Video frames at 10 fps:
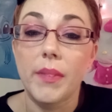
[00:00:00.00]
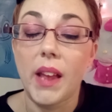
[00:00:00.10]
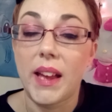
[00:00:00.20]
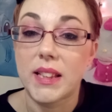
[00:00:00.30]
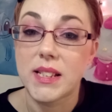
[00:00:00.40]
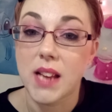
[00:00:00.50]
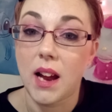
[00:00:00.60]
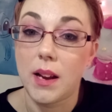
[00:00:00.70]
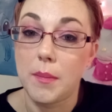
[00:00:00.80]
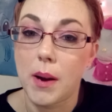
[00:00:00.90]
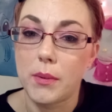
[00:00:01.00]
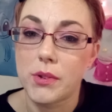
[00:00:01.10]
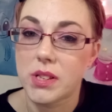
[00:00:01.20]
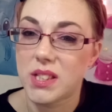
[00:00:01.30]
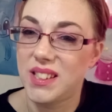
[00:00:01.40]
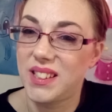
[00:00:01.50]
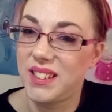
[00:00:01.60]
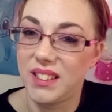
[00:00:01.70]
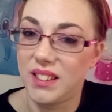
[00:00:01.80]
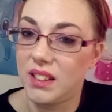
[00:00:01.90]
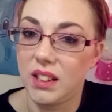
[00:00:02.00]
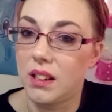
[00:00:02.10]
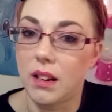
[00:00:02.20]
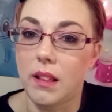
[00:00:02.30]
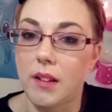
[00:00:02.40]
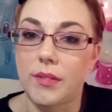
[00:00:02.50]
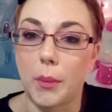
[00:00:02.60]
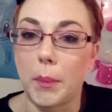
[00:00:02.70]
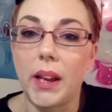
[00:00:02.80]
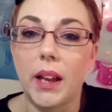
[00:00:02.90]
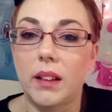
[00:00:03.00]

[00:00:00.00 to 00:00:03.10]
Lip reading: at the time, I was just like, ain't none of that for me.